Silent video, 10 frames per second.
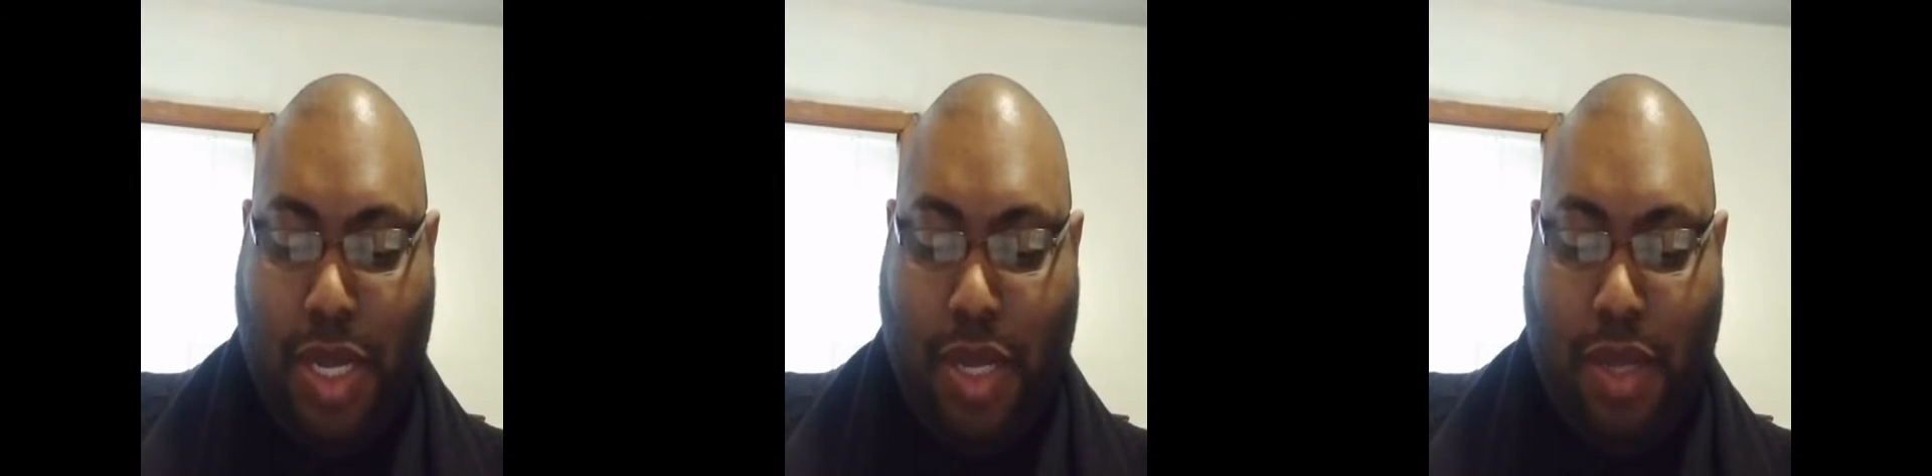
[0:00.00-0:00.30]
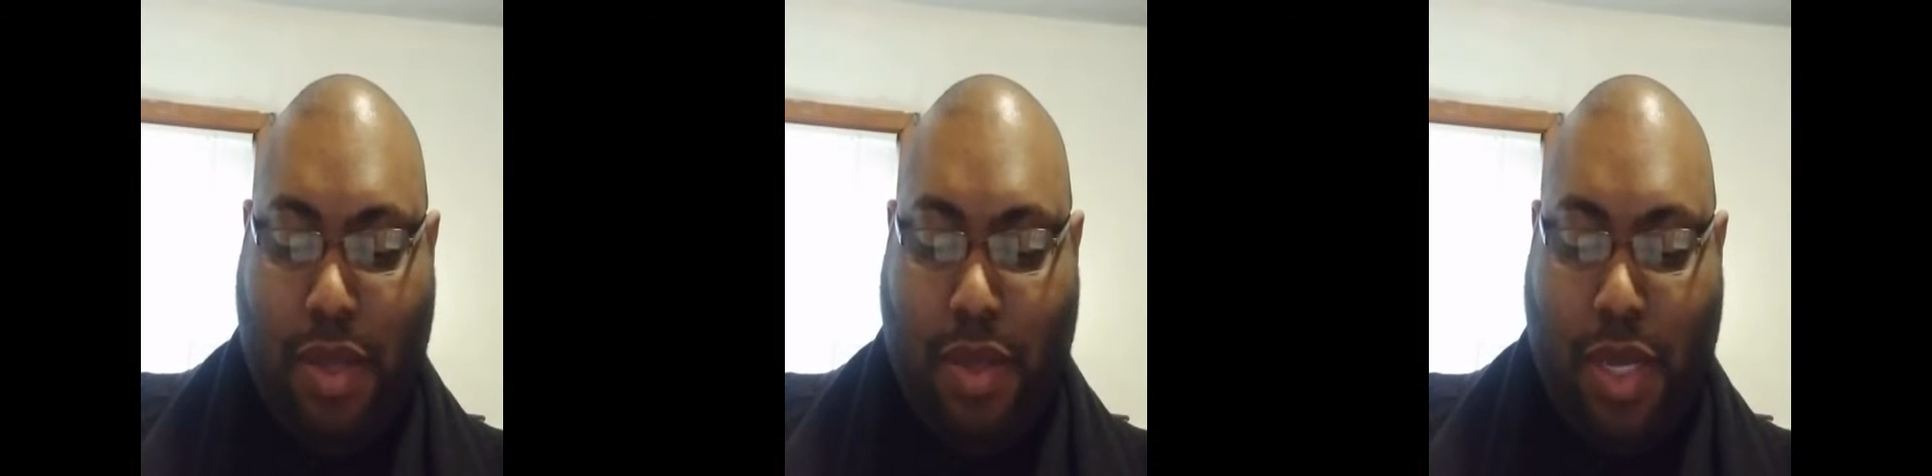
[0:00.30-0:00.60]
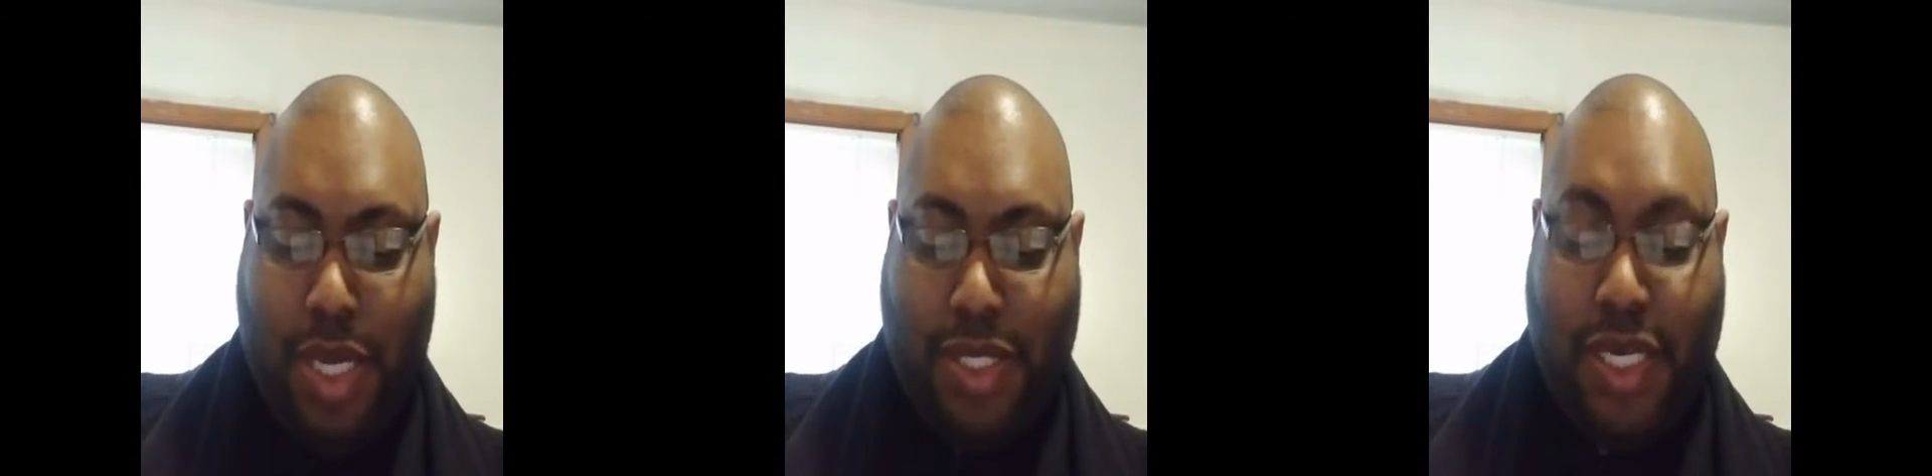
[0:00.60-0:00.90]
Uh,
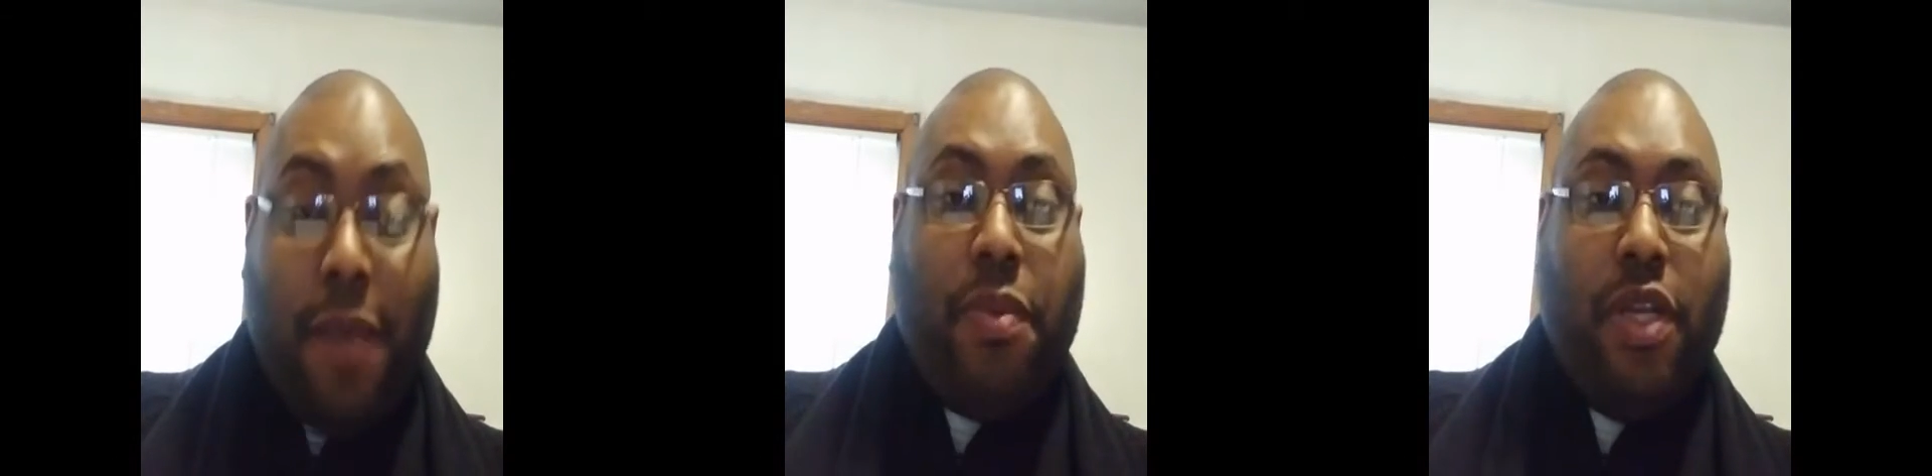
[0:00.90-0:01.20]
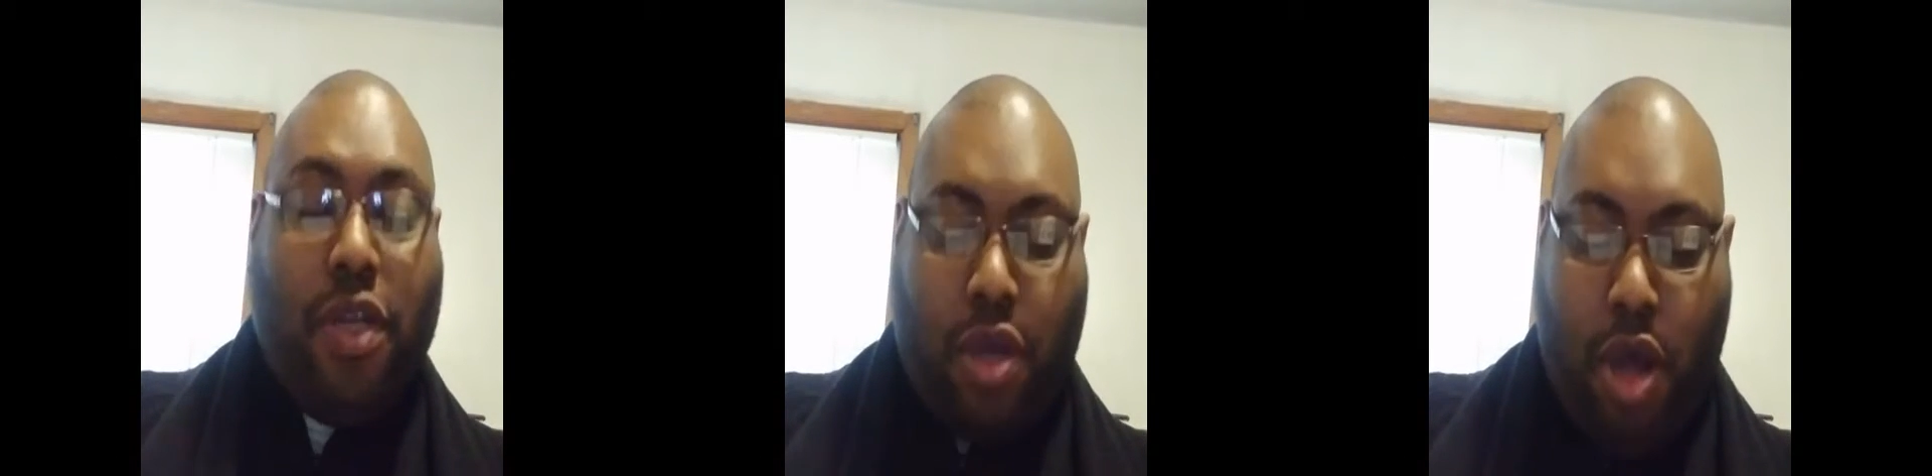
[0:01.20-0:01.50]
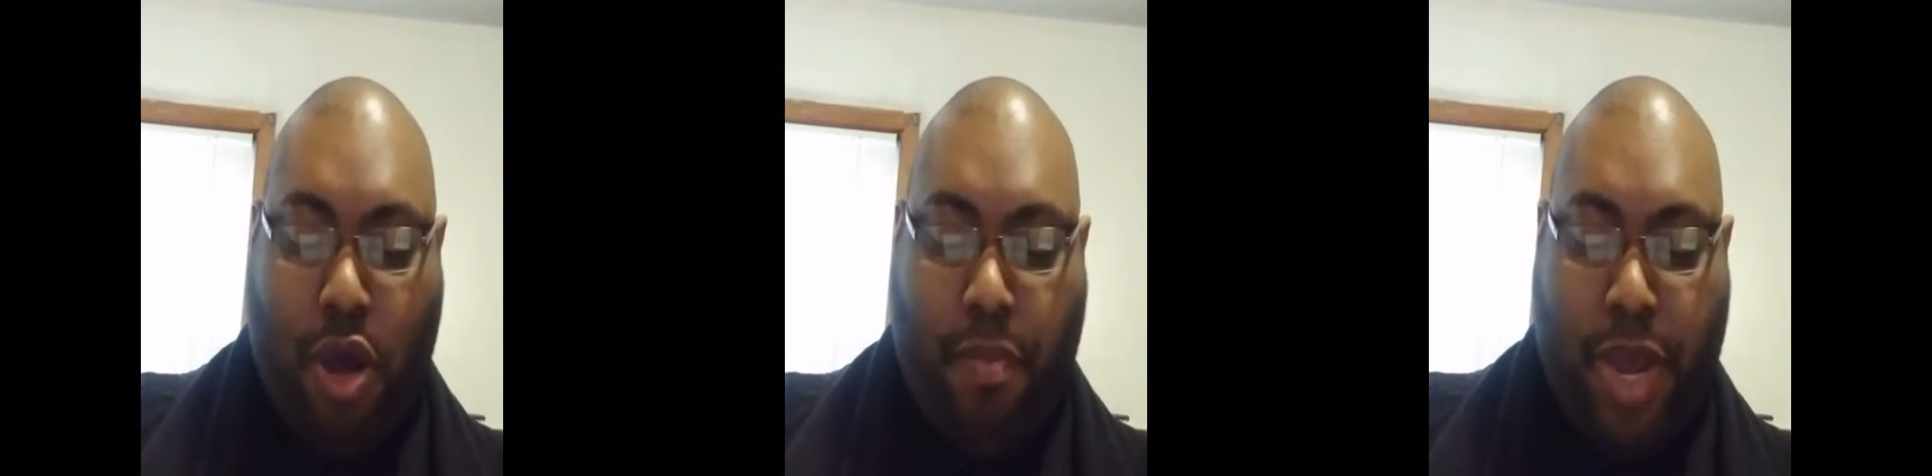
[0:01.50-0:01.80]
accepting the
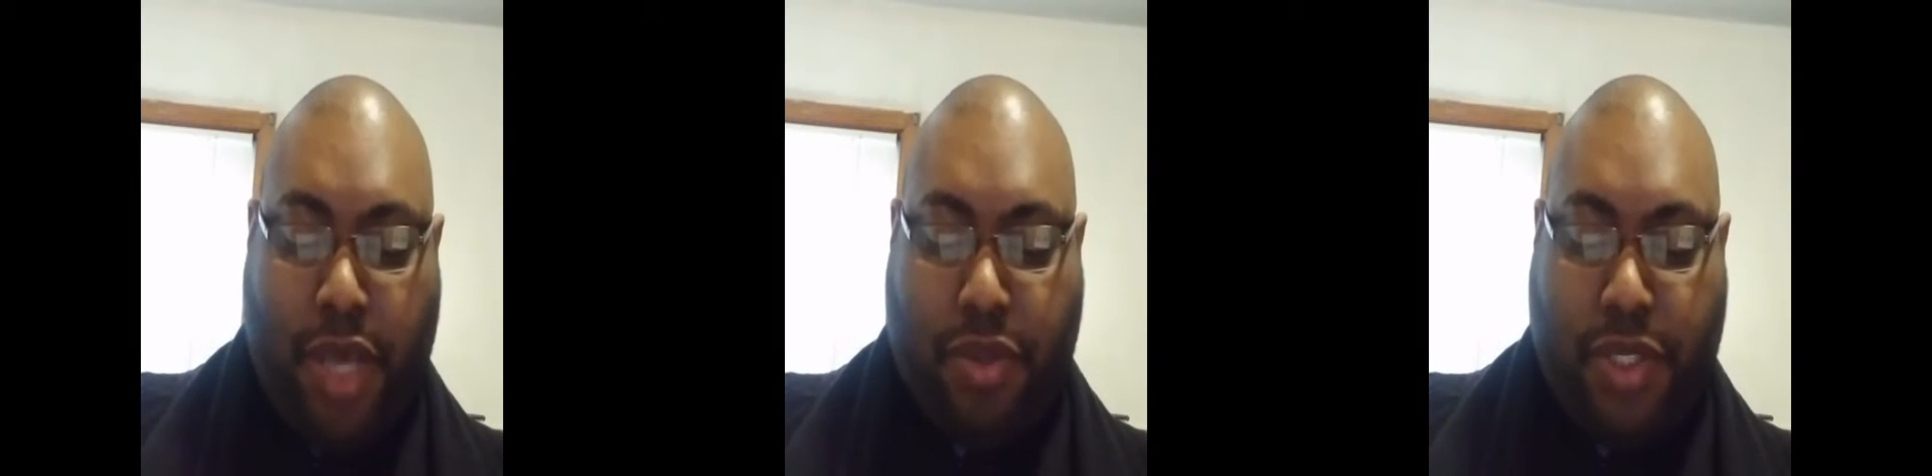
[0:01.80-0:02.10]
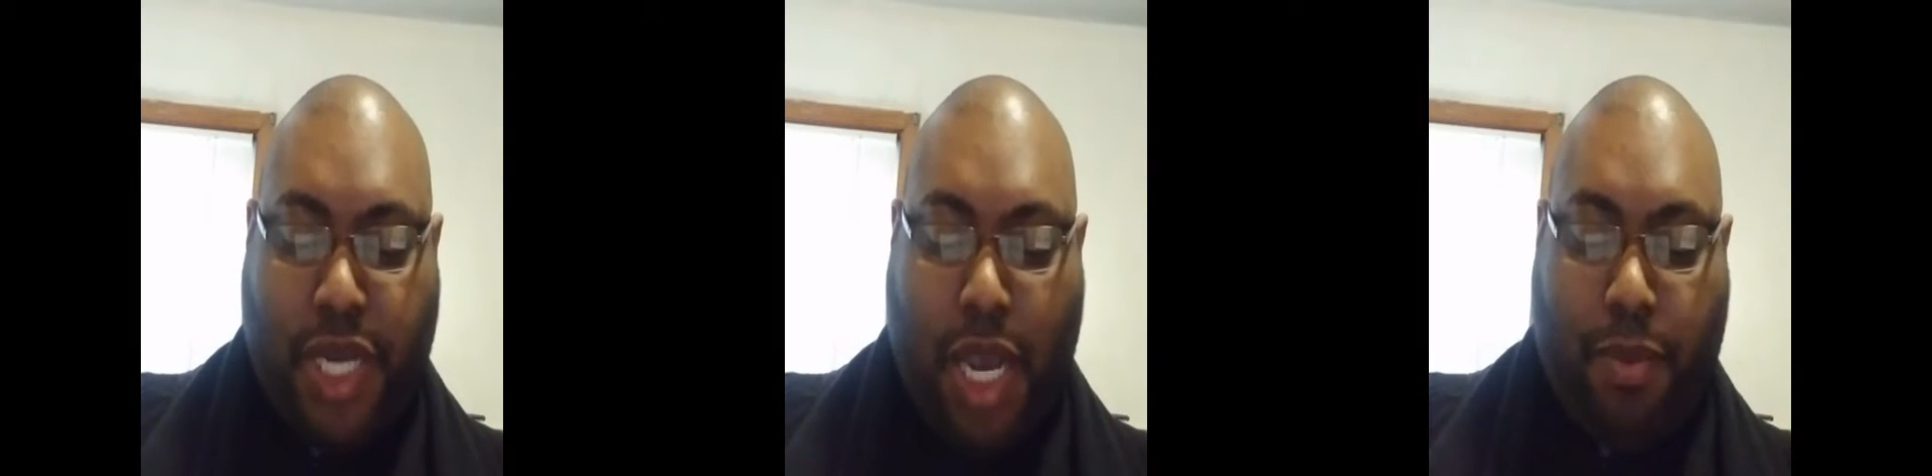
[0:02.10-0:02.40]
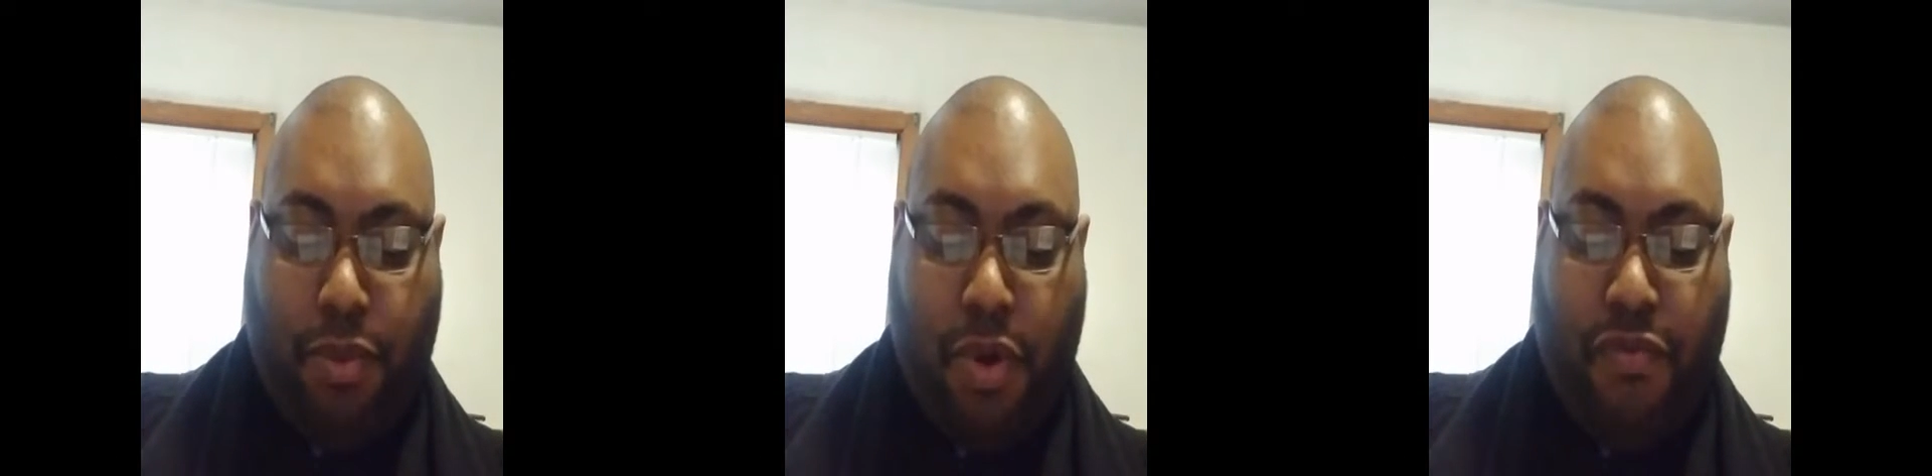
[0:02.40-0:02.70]
call, Matthew
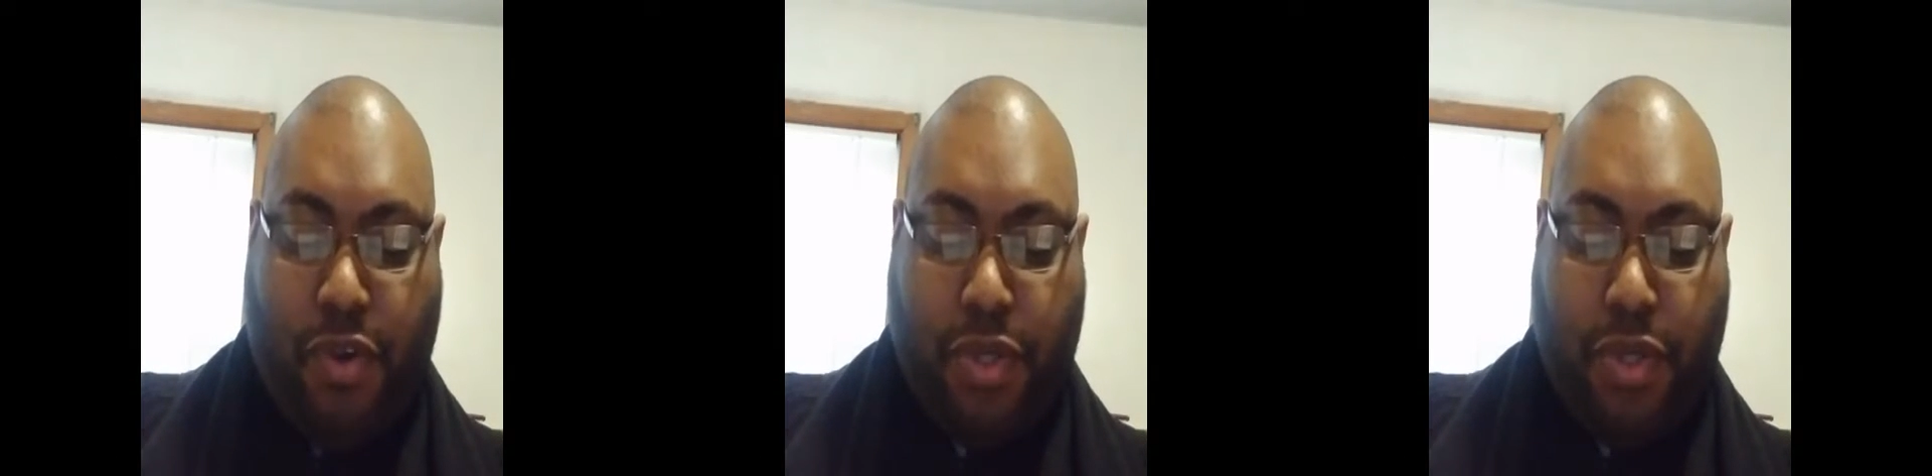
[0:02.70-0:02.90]
chapter 1,